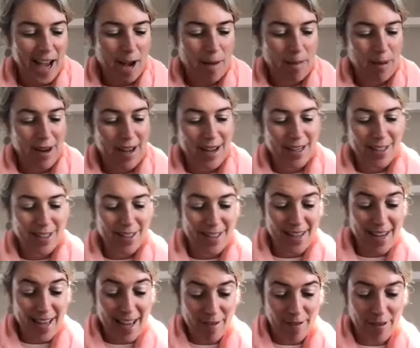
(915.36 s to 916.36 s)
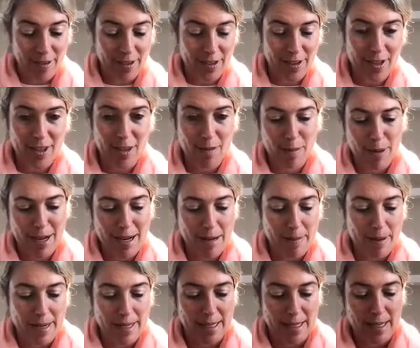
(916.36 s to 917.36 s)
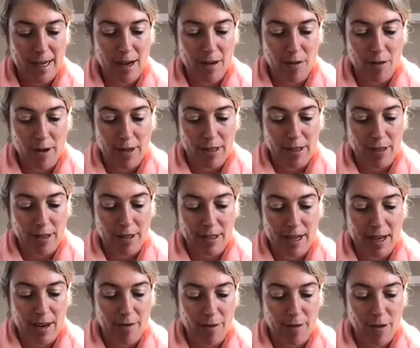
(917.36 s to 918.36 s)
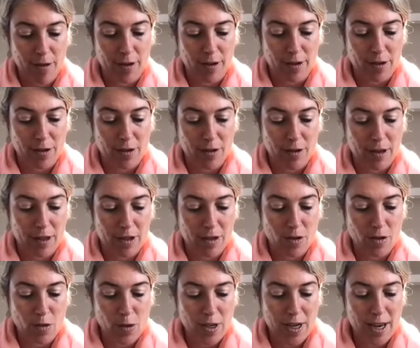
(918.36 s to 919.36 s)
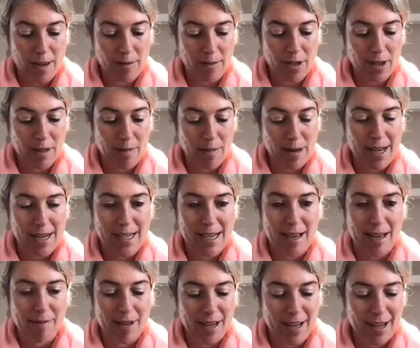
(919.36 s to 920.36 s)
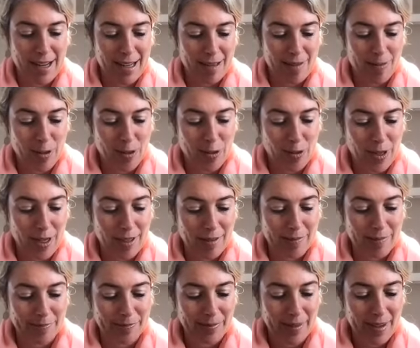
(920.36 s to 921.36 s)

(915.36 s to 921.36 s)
apply to the navel, so the belly button and wrist to stay focused during chore time so the playtime can come sooner.